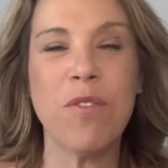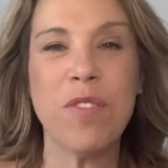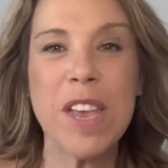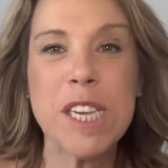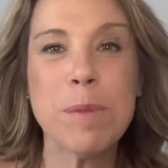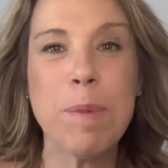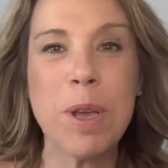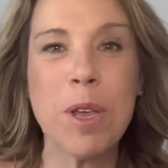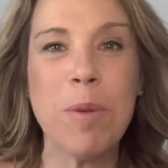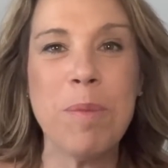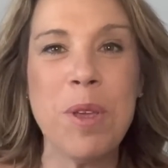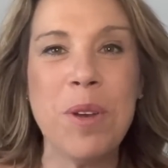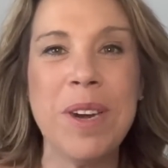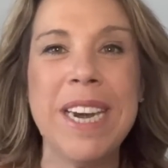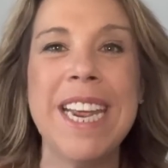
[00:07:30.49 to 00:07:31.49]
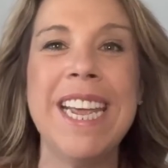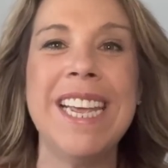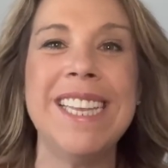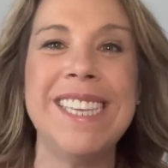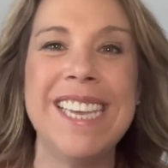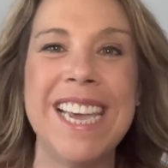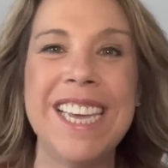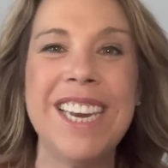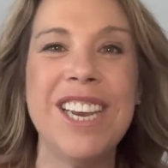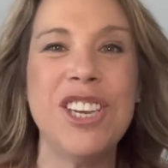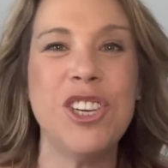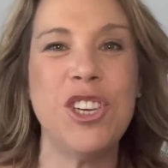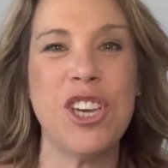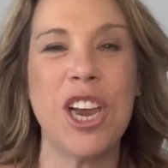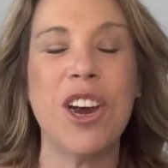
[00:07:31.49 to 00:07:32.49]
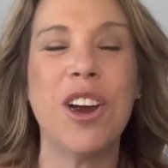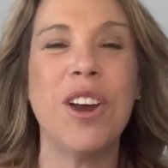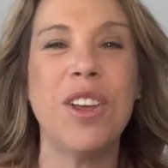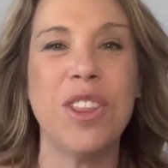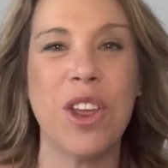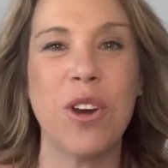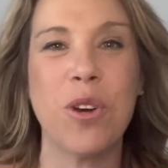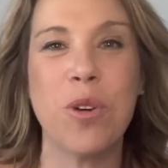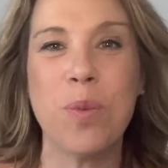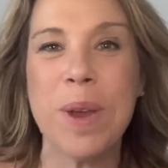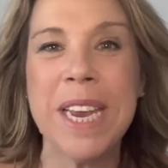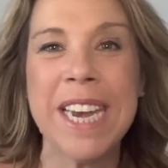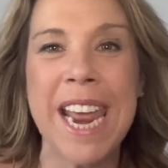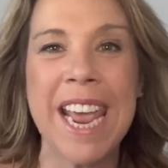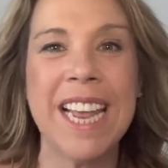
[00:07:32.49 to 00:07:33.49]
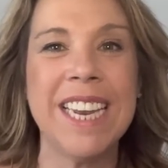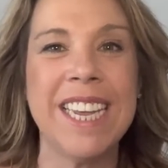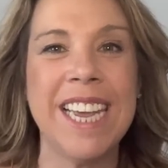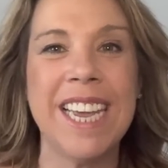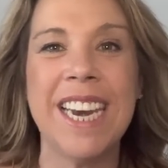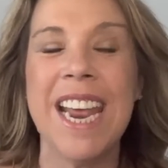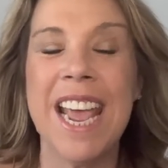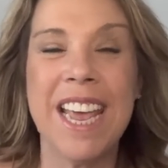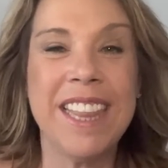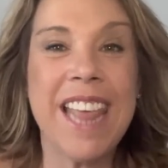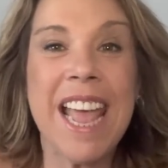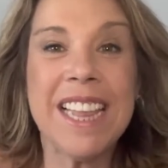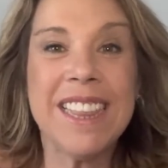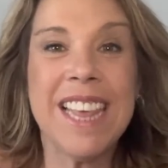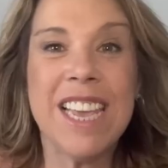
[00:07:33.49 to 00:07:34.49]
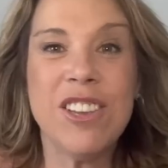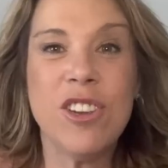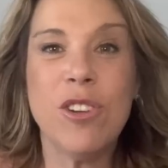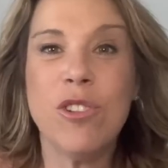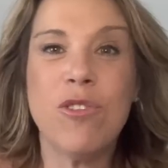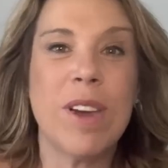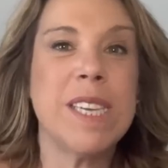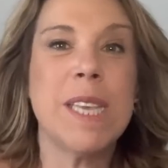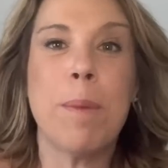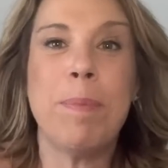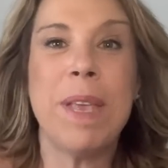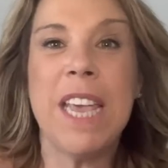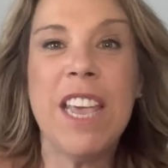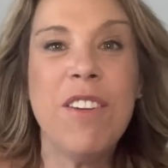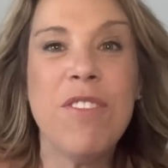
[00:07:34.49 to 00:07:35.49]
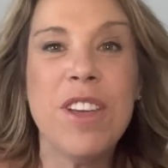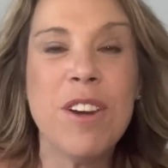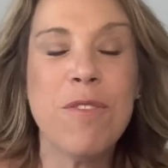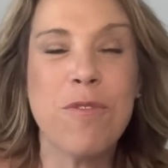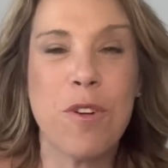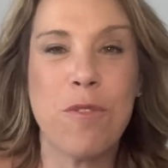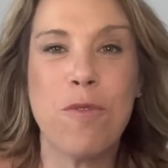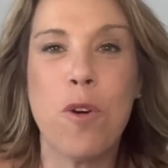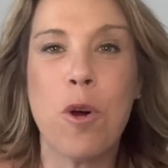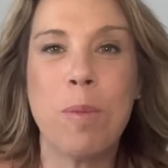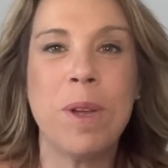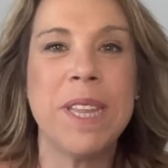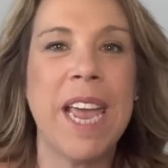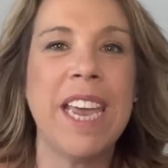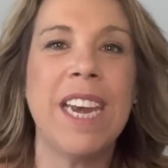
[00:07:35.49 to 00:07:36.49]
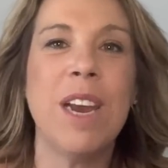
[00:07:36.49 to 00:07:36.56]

Facebook community did share their green alien that they do dress up even for formal night.